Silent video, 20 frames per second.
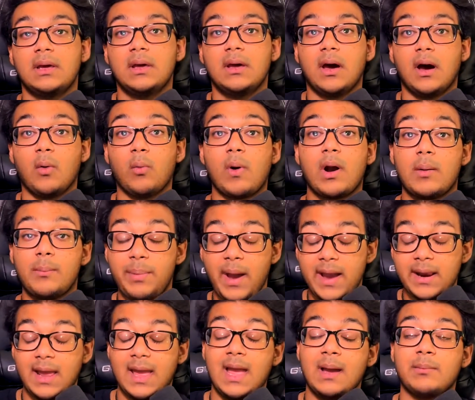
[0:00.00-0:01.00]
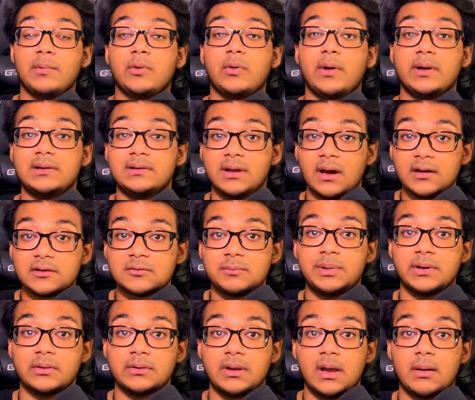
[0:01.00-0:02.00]
Where beta amyloid does
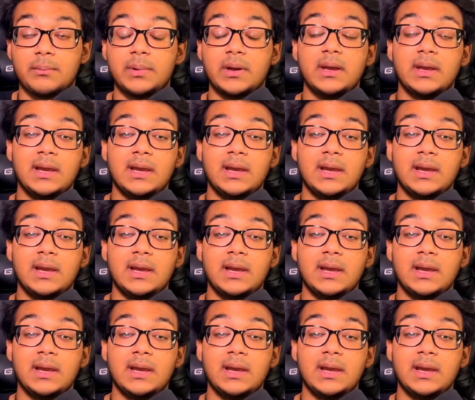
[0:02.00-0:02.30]
build up